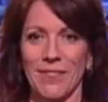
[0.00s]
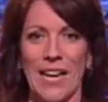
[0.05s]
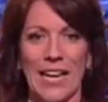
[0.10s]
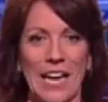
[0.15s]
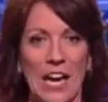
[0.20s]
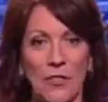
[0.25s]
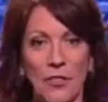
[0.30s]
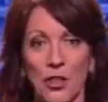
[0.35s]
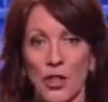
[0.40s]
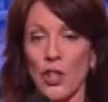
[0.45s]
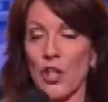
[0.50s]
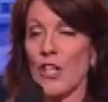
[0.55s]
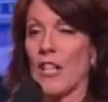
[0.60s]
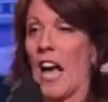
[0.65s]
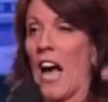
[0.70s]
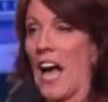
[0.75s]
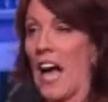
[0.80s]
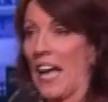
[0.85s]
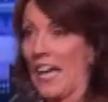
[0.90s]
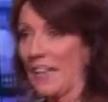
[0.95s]
I got the good
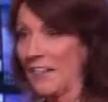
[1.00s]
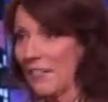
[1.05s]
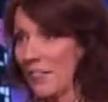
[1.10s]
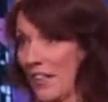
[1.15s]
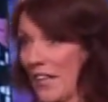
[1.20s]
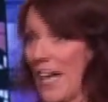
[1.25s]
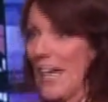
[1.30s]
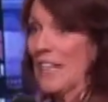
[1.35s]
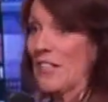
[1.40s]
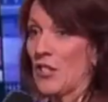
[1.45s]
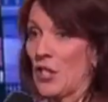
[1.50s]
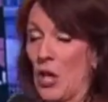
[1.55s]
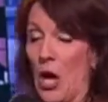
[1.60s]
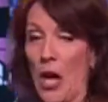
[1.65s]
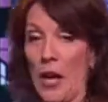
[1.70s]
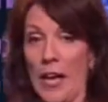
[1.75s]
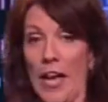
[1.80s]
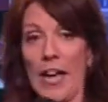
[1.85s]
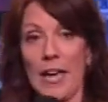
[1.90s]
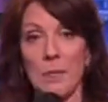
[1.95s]
guy, the nice
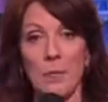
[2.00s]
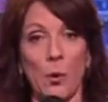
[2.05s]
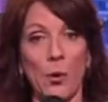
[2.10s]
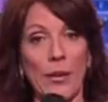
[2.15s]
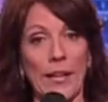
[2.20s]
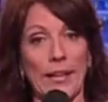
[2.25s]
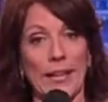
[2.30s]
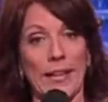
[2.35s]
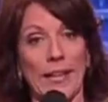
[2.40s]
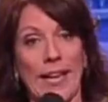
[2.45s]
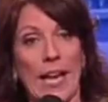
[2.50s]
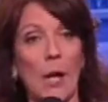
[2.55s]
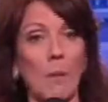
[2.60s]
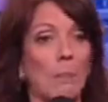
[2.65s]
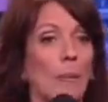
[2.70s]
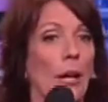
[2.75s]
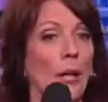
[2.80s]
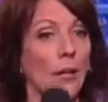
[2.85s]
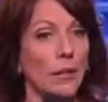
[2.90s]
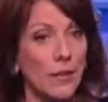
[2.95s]
guy. Hey, Maureen, can I
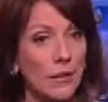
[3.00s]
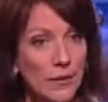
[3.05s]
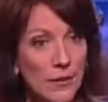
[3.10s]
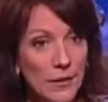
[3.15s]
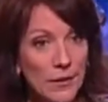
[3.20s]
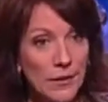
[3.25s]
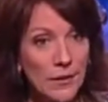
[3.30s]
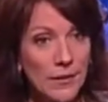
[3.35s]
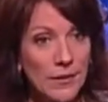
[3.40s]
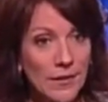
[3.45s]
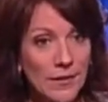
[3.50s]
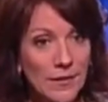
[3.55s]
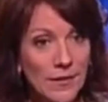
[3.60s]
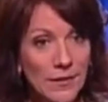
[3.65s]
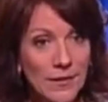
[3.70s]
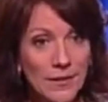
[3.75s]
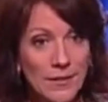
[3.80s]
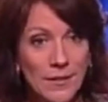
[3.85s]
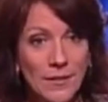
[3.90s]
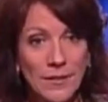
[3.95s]
help you?
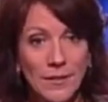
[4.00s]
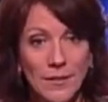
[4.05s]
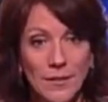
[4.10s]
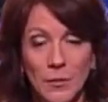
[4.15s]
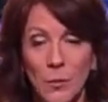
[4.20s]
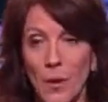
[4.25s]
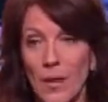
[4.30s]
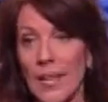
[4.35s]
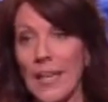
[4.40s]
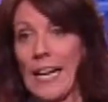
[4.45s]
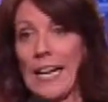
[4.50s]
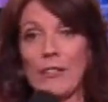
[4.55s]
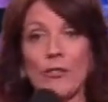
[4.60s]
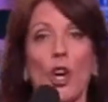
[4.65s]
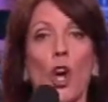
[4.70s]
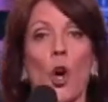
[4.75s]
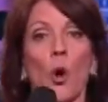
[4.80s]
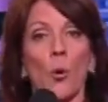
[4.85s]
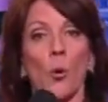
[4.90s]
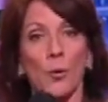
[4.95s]
What can I
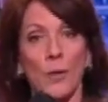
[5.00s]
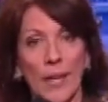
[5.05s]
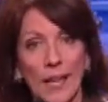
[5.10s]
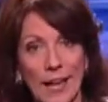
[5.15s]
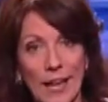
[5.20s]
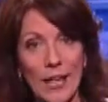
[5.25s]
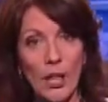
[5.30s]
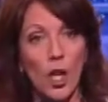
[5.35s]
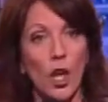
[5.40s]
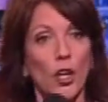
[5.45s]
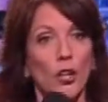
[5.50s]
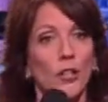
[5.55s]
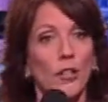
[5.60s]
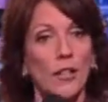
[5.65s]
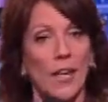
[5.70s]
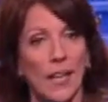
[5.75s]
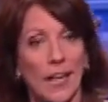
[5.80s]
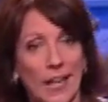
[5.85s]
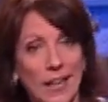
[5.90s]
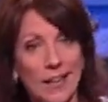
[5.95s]
do? Can I cook?
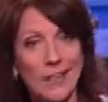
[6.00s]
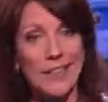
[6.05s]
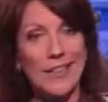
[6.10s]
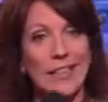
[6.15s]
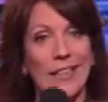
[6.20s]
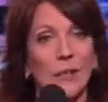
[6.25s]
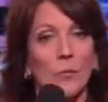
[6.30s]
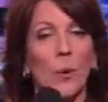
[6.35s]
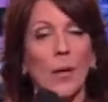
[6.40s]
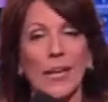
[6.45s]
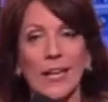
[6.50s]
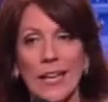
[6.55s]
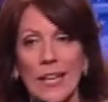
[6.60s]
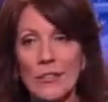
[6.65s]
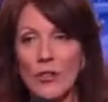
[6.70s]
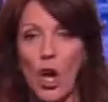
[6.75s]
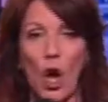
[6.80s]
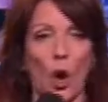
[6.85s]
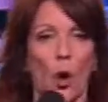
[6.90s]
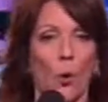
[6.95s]
Can I clean? What can I
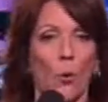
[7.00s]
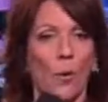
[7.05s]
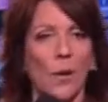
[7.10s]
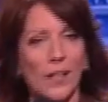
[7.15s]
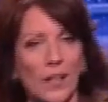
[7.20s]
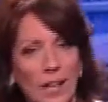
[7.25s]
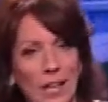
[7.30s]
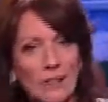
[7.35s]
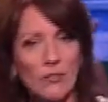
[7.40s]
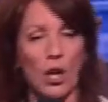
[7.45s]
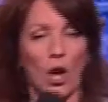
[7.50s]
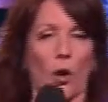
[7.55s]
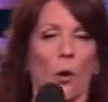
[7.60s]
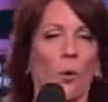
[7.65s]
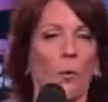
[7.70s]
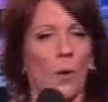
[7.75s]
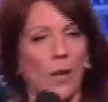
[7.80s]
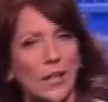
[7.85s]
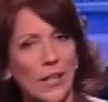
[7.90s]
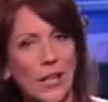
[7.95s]
do? What can I
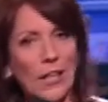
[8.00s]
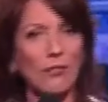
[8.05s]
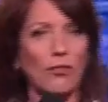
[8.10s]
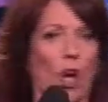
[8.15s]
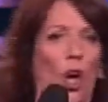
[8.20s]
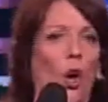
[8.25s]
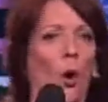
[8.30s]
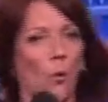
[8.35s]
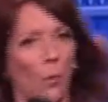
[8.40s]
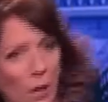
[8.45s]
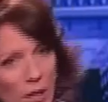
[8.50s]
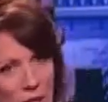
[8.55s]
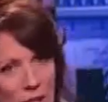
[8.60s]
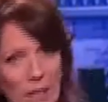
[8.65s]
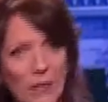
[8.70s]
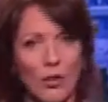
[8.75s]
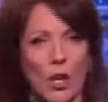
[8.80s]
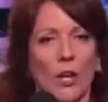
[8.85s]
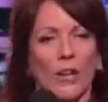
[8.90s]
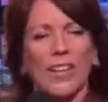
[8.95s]
do? What can I do? What can
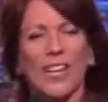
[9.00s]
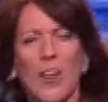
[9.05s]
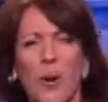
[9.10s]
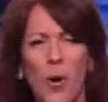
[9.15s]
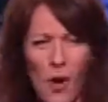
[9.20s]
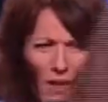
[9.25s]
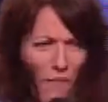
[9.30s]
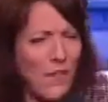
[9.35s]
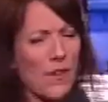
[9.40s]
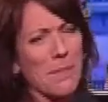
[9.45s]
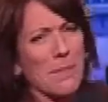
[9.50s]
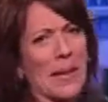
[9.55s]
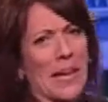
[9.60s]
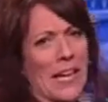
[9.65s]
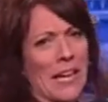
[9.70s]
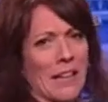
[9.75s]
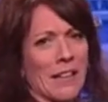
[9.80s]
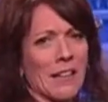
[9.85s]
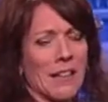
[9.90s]
I do? Get off of me.